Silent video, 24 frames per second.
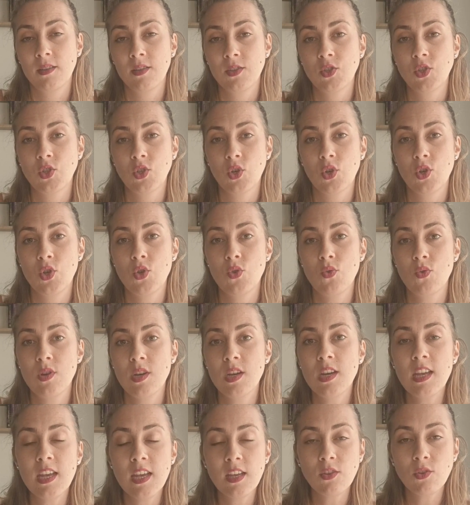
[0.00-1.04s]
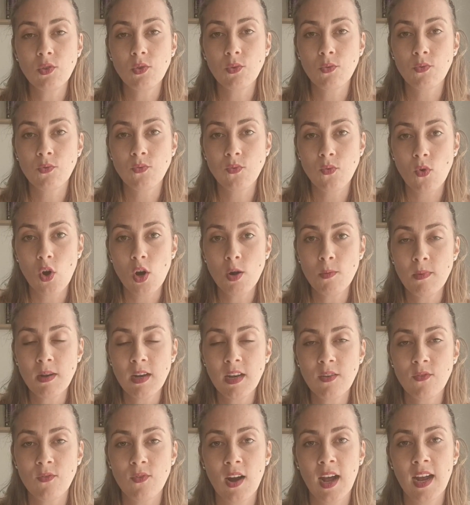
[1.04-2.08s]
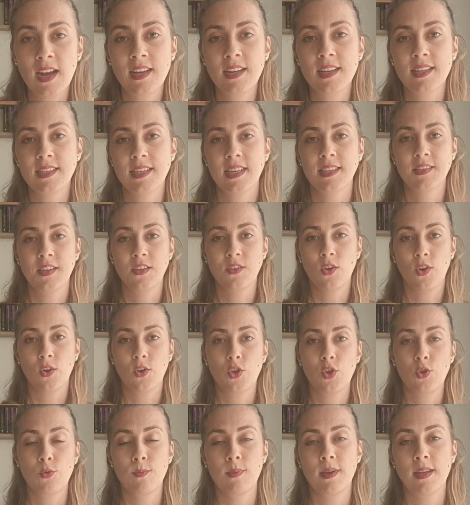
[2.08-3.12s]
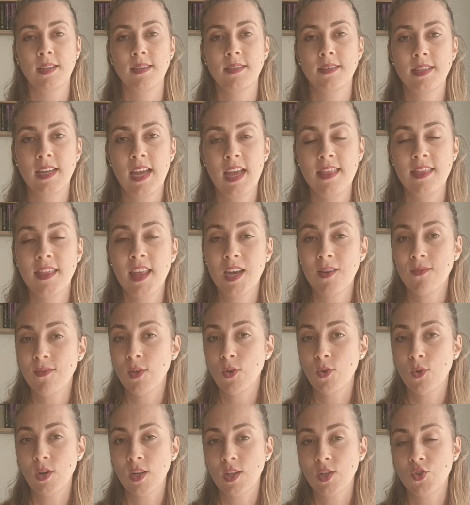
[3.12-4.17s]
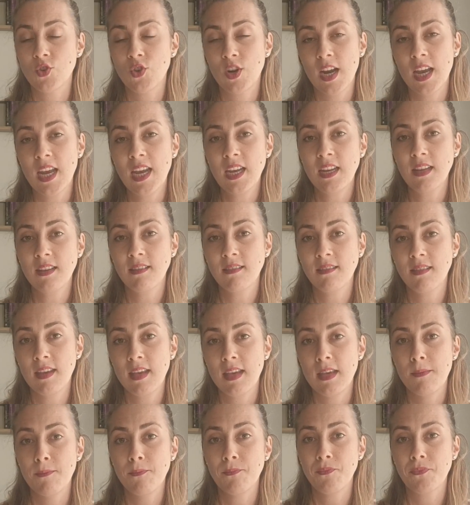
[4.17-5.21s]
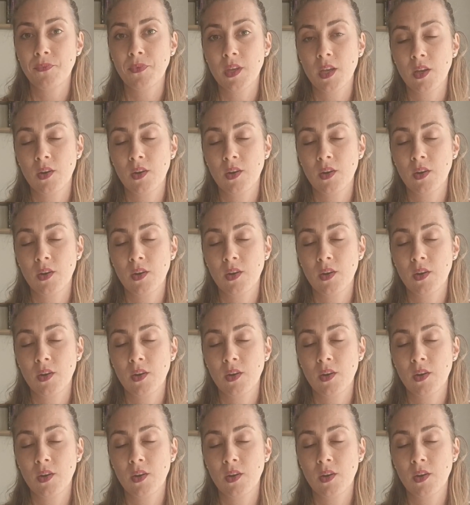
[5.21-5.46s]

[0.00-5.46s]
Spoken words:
So you need to formally write this as a document, and then we're going to train the team,